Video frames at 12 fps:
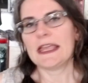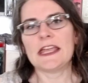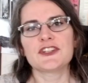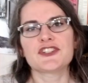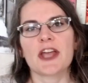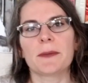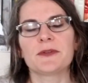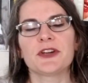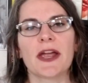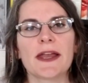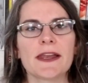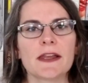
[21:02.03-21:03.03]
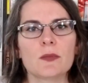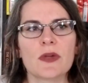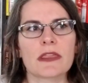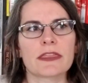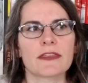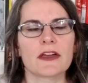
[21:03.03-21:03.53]
Each chapter ended
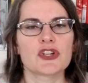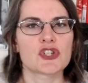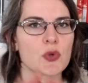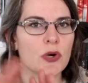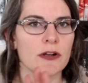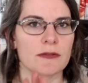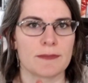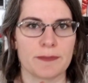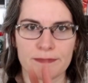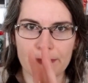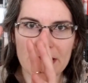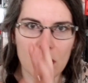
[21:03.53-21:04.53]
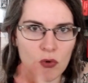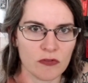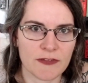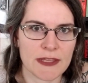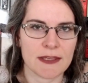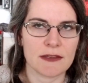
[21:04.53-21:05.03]
with a short
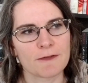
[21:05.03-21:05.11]
POV